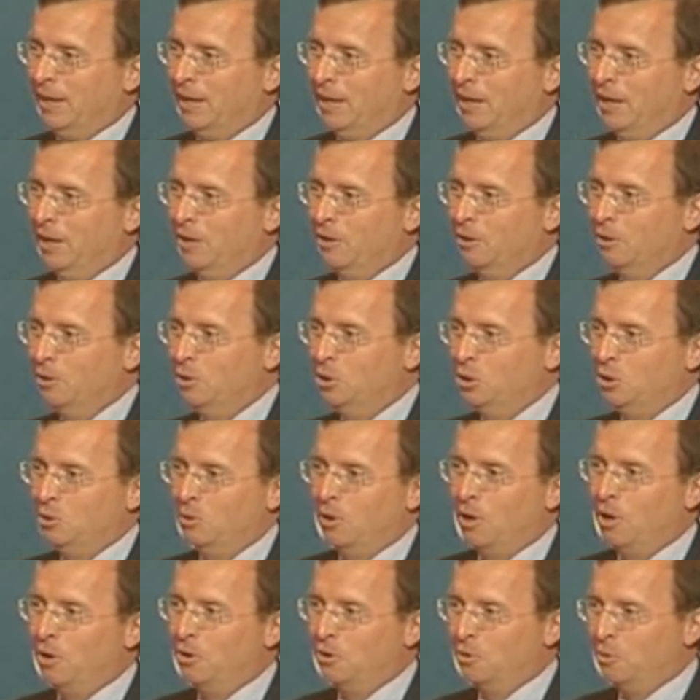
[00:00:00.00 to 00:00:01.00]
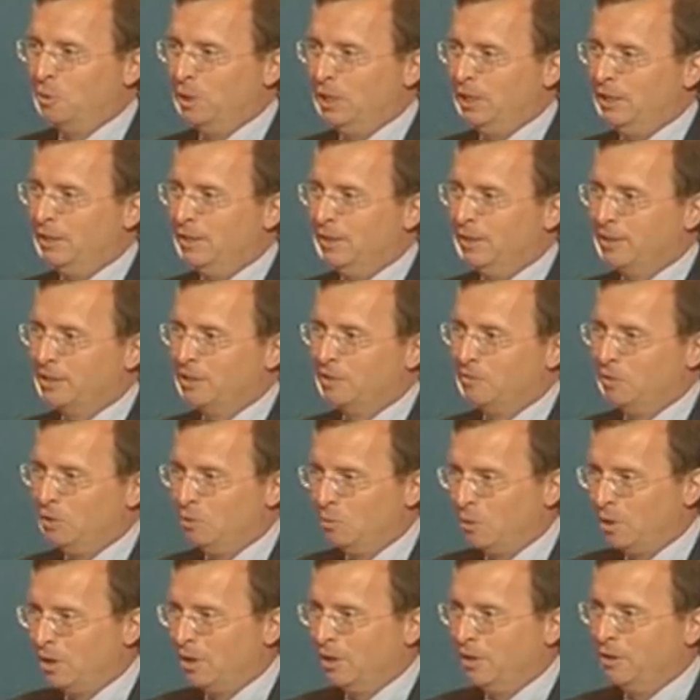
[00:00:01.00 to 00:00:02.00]
And I urge you all to read this if
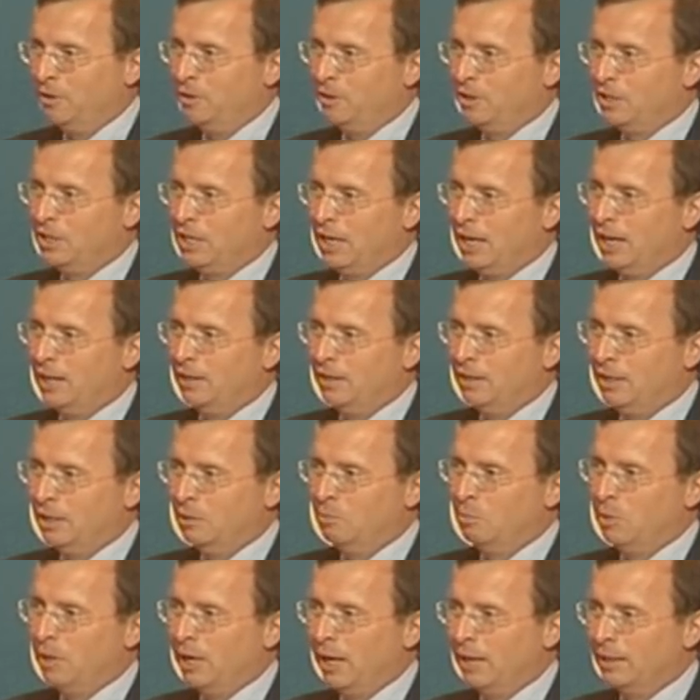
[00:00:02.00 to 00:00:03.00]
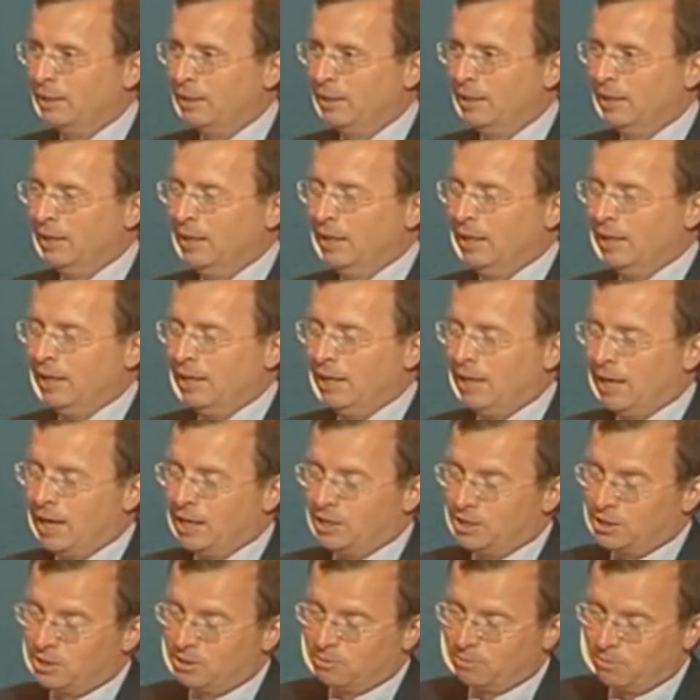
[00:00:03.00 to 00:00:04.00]
you want to understand the impact. It
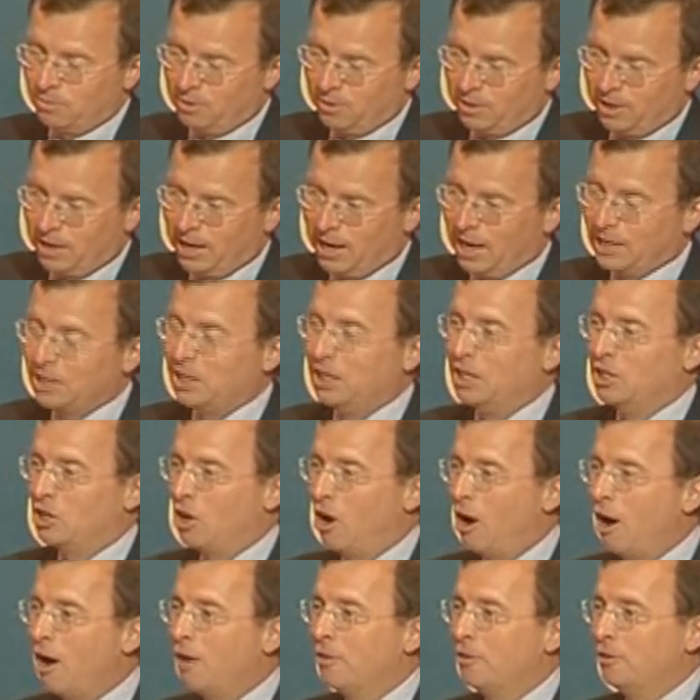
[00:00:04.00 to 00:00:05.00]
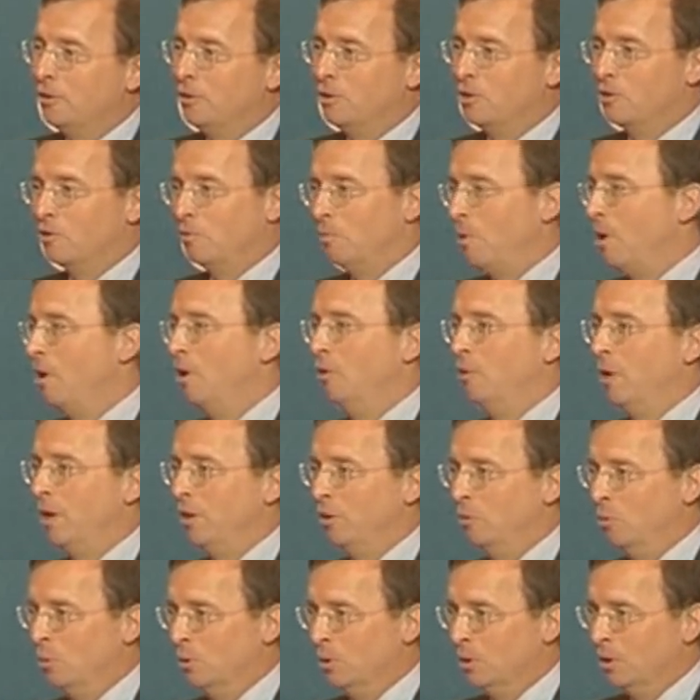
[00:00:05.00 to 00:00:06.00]
has, actually has authors from all
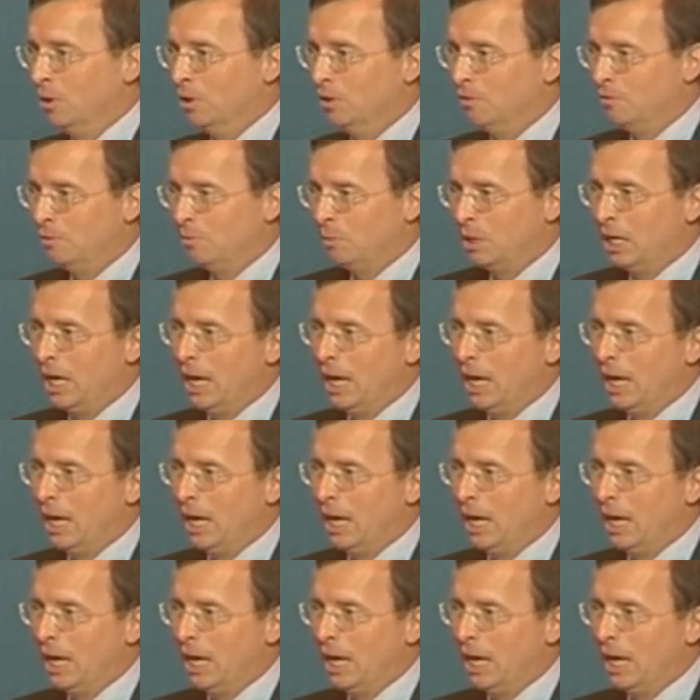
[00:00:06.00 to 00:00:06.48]
around the world, from